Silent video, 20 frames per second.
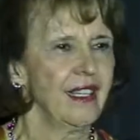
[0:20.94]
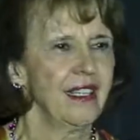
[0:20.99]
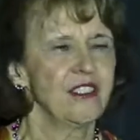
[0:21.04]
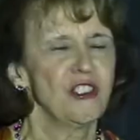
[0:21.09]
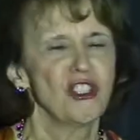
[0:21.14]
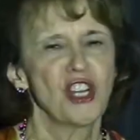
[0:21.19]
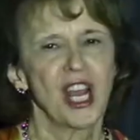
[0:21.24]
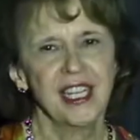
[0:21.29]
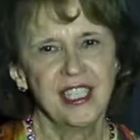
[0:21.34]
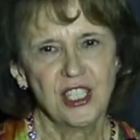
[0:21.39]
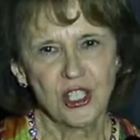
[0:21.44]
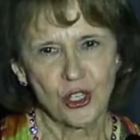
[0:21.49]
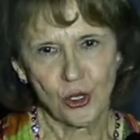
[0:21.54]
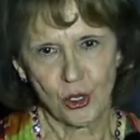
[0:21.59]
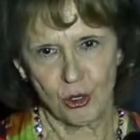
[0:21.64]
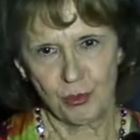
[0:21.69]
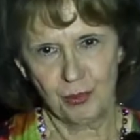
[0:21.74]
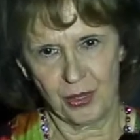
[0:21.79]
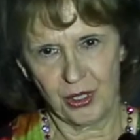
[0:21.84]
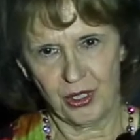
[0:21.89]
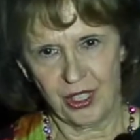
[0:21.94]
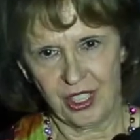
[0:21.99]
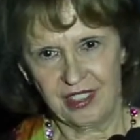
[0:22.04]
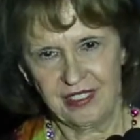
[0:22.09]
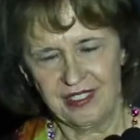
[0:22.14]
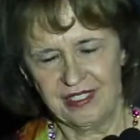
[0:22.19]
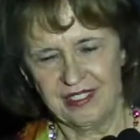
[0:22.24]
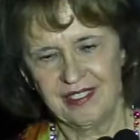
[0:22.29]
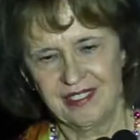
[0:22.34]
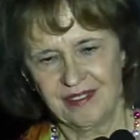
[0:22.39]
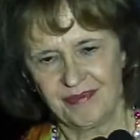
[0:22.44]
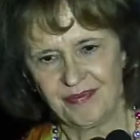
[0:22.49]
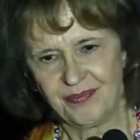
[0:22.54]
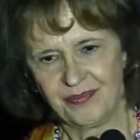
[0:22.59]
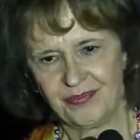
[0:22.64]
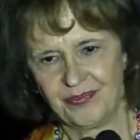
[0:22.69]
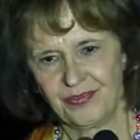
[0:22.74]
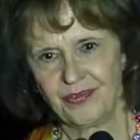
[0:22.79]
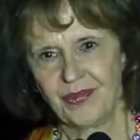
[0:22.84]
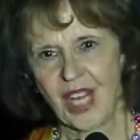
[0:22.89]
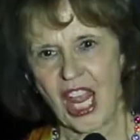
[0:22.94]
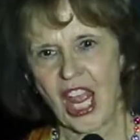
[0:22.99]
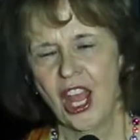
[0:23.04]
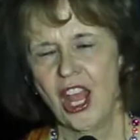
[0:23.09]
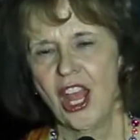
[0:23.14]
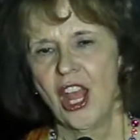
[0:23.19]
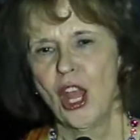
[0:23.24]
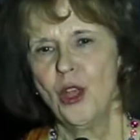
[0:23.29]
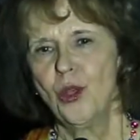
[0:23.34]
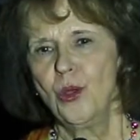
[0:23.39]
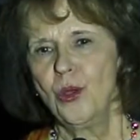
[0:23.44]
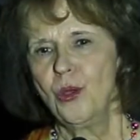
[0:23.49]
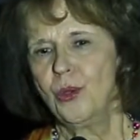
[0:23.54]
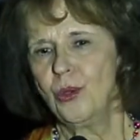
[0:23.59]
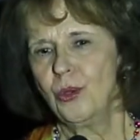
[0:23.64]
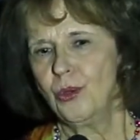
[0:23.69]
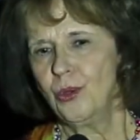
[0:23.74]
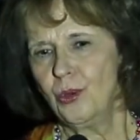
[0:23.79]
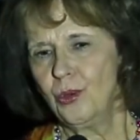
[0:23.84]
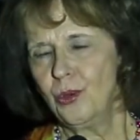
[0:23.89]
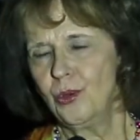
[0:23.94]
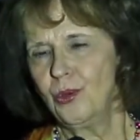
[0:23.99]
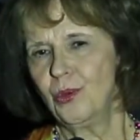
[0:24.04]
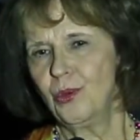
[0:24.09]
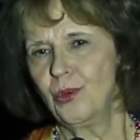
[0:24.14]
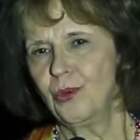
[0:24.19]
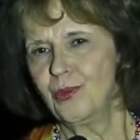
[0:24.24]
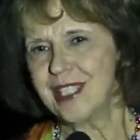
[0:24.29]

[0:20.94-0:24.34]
Jay Turnbull, who